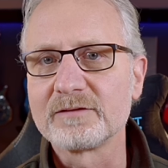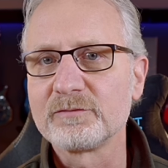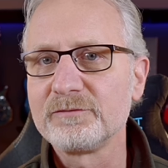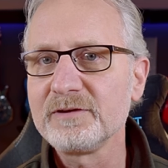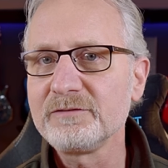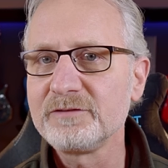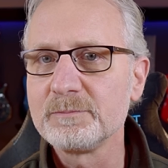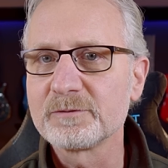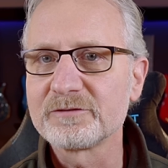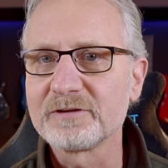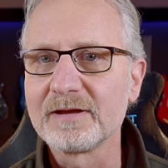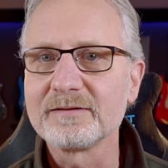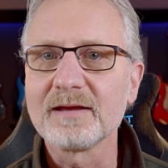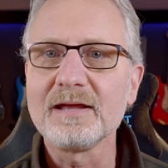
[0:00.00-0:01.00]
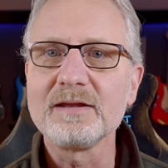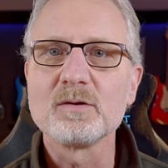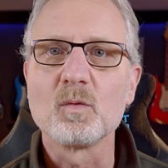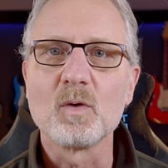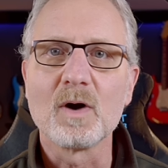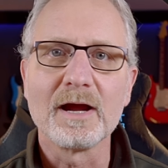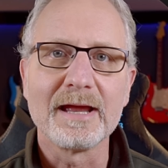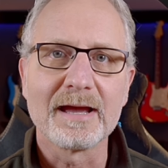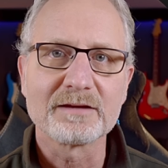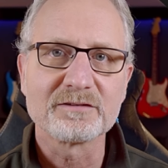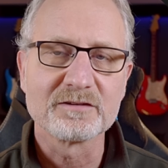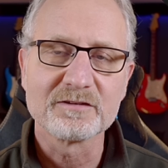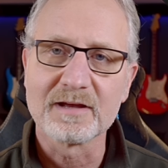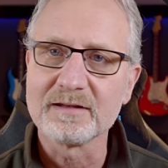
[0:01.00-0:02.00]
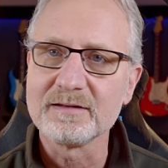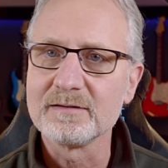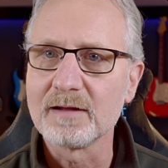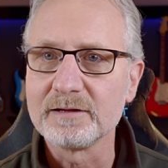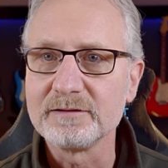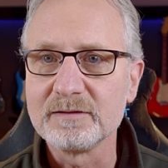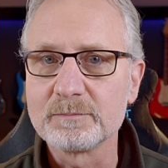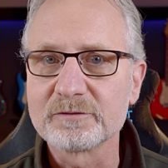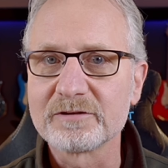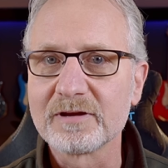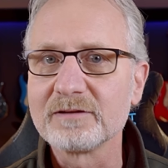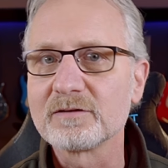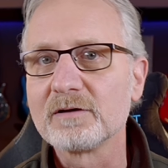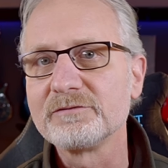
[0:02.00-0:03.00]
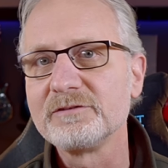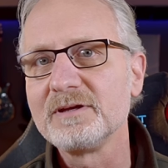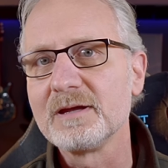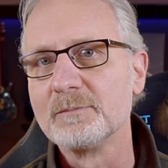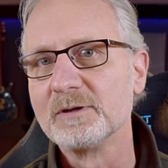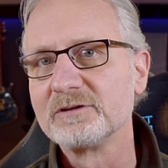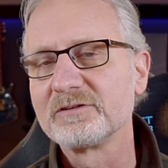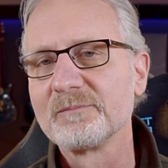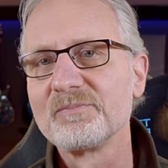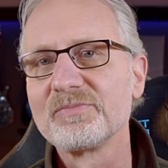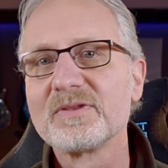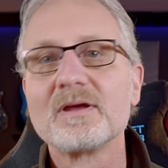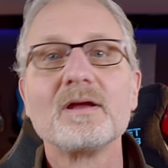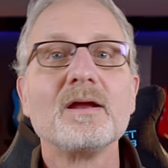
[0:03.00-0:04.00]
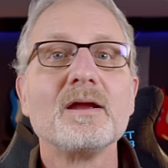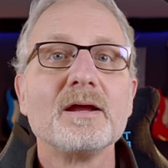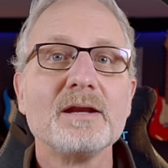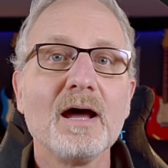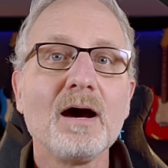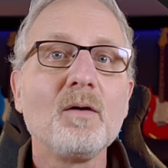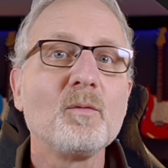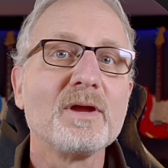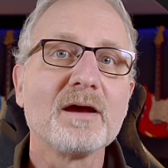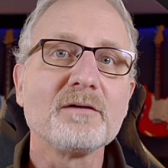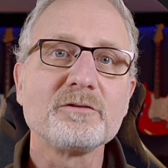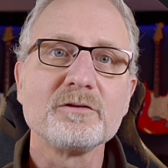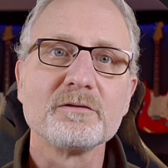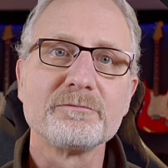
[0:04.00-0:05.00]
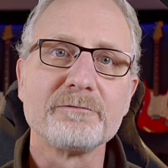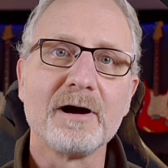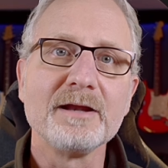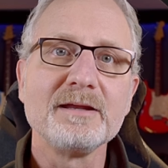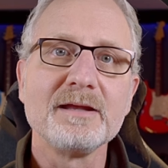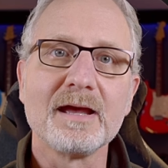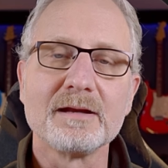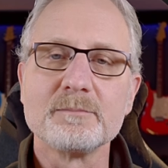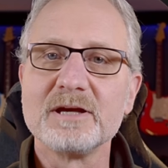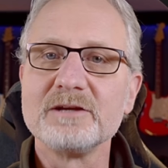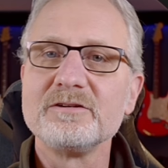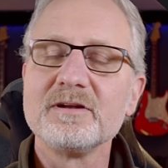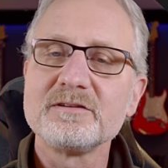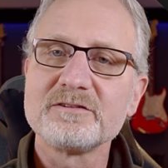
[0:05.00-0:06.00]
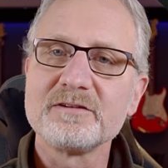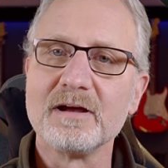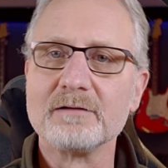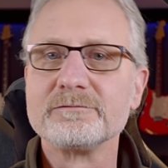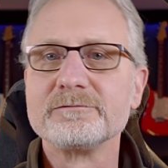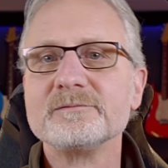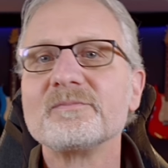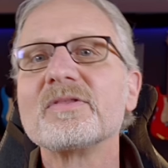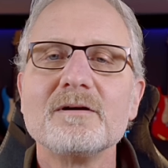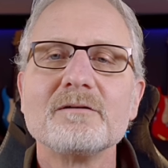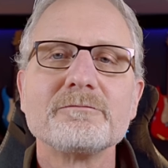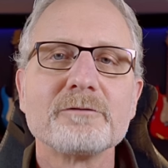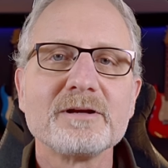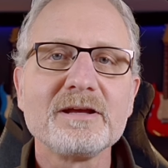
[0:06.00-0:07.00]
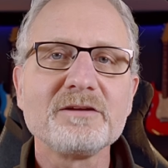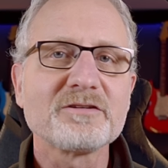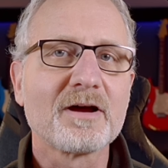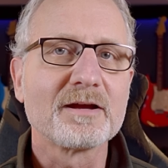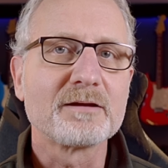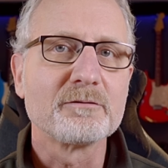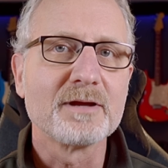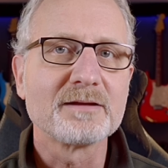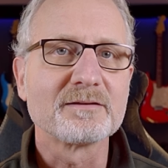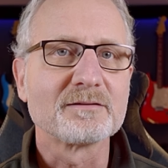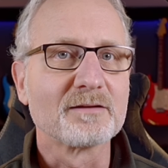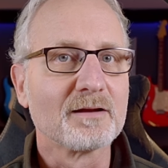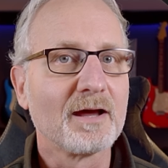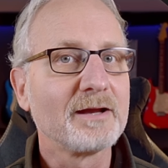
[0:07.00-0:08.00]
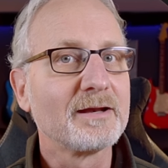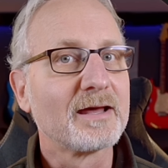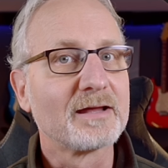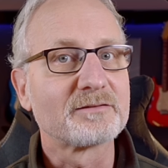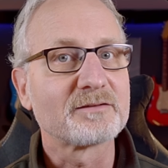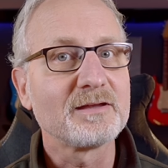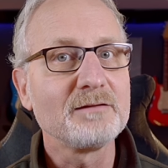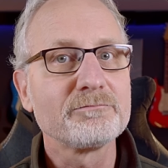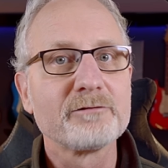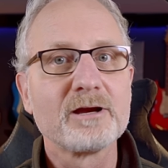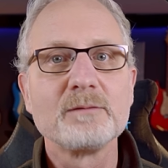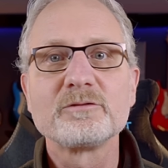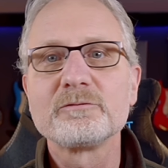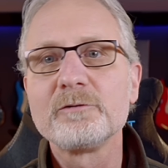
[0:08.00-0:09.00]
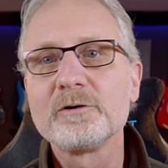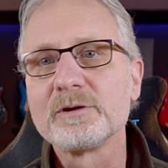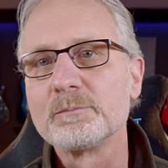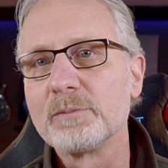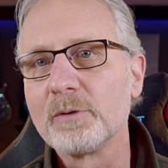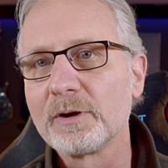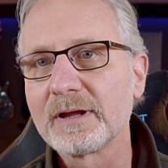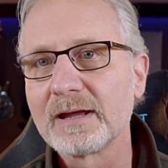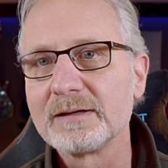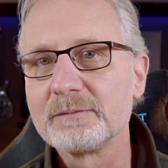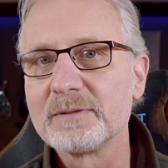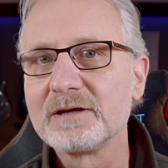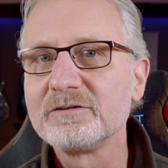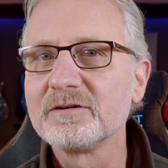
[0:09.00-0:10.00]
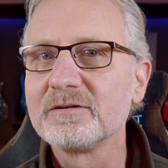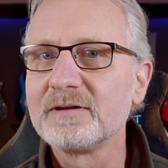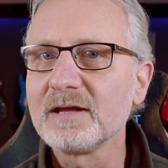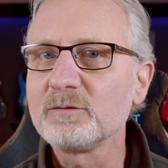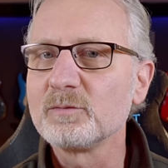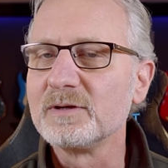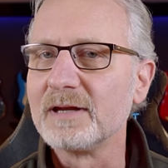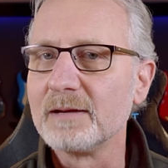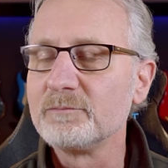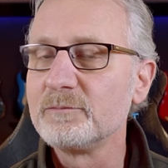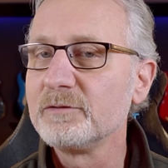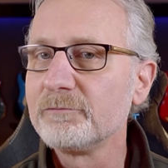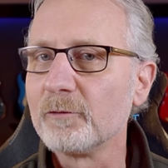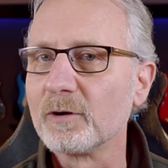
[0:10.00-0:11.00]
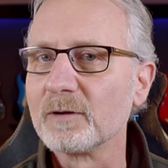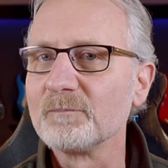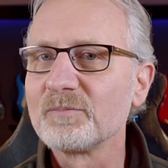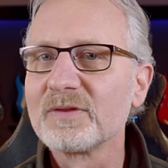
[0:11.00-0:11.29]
50% and the y-axis at 90% of the image. Now we have to define the animation itself. For this I created the line add keyframes for the Boing animation that we named before.